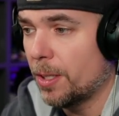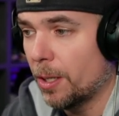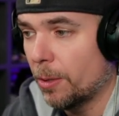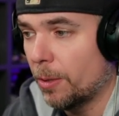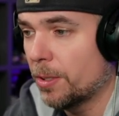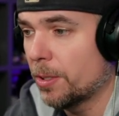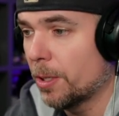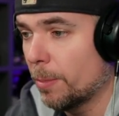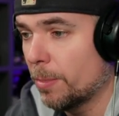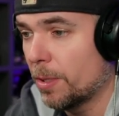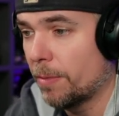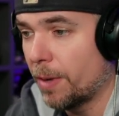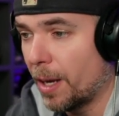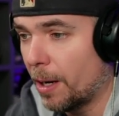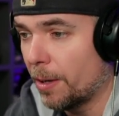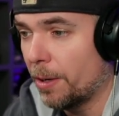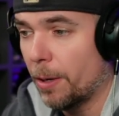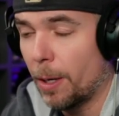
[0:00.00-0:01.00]
in terms of
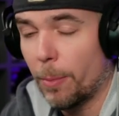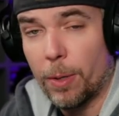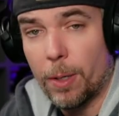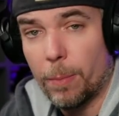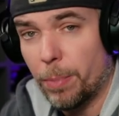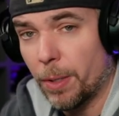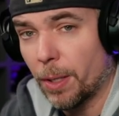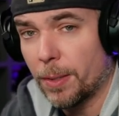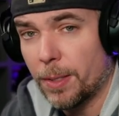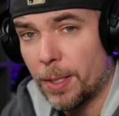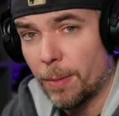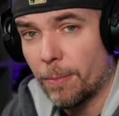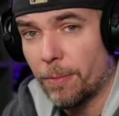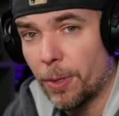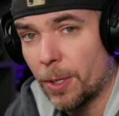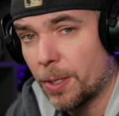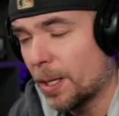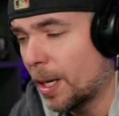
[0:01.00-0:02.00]
how you're able to build
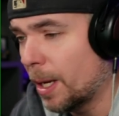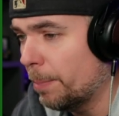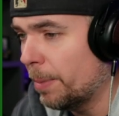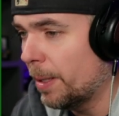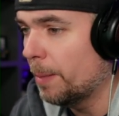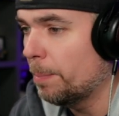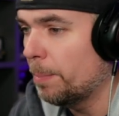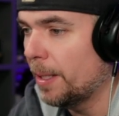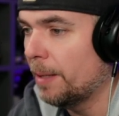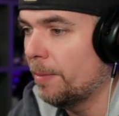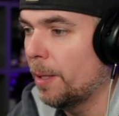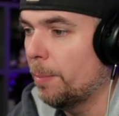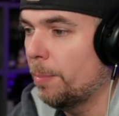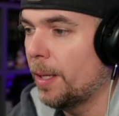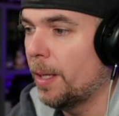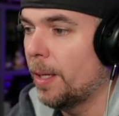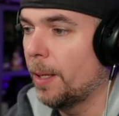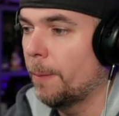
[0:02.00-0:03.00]
him for top-end
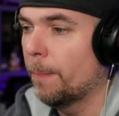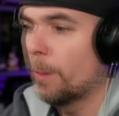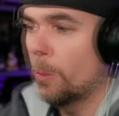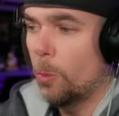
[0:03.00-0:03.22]
PvP,